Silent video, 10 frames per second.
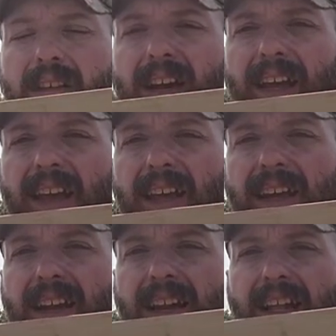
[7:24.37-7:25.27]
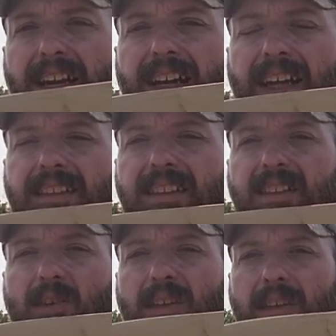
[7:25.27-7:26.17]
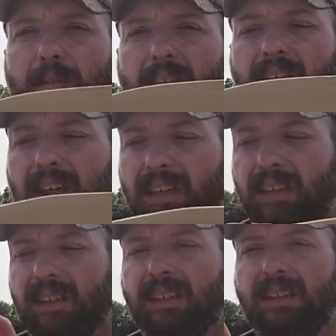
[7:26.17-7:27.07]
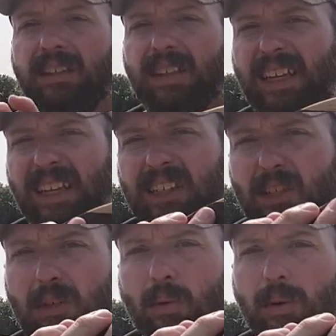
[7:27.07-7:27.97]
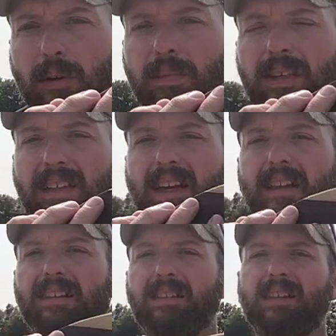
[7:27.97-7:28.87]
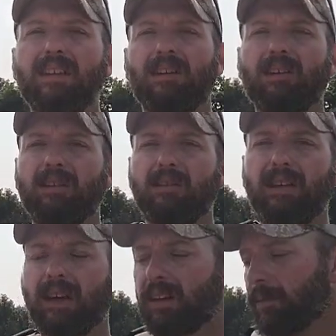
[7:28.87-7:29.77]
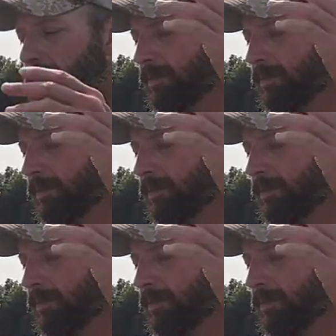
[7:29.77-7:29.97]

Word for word: that I had, had a lot of knots in it, so I was able to cut like an inch and a quarter piece out of this and get it all glued together.